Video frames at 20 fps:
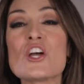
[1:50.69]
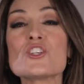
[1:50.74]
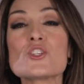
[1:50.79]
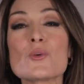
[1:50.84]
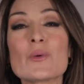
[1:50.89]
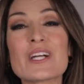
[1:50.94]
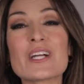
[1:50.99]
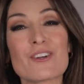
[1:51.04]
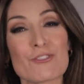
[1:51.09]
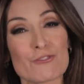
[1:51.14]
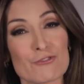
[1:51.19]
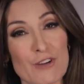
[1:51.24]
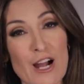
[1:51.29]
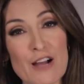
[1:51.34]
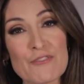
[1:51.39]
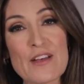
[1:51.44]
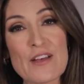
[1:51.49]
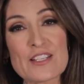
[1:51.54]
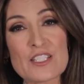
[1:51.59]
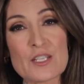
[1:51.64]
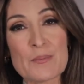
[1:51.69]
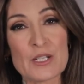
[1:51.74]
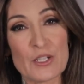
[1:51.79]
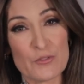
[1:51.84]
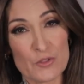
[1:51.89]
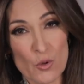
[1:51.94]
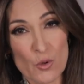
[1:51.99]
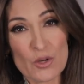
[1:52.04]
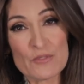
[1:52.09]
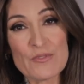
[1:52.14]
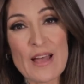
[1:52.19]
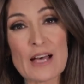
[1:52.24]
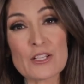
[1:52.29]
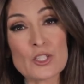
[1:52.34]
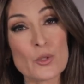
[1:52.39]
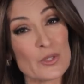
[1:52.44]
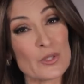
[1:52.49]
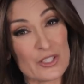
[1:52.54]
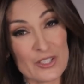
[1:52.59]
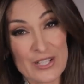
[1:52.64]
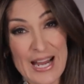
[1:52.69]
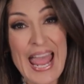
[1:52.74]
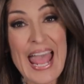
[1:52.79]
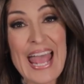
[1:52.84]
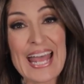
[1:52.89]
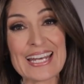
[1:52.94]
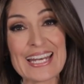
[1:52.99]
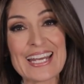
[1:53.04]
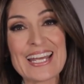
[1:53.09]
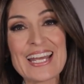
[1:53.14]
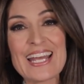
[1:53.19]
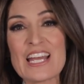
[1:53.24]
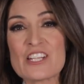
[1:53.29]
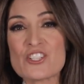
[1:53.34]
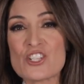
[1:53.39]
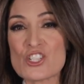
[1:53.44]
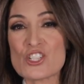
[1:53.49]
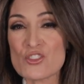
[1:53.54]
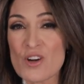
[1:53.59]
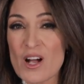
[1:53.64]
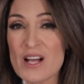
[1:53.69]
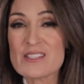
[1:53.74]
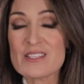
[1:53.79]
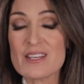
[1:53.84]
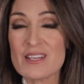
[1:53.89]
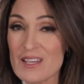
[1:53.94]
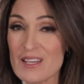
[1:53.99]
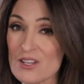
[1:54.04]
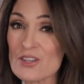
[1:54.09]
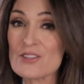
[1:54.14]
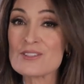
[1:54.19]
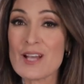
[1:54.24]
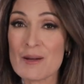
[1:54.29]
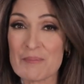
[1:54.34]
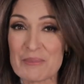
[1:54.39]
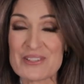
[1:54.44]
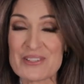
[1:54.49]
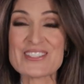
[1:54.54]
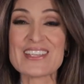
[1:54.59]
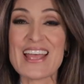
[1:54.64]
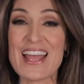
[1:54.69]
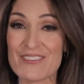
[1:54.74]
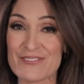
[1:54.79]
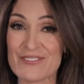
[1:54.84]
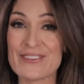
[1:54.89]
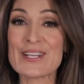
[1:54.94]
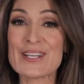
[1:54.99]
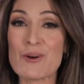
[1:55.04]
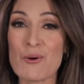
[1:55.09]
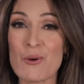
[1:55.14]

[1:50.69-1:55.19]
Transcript: doing a rough estimate of your value in her head as she tries to hit her numbers every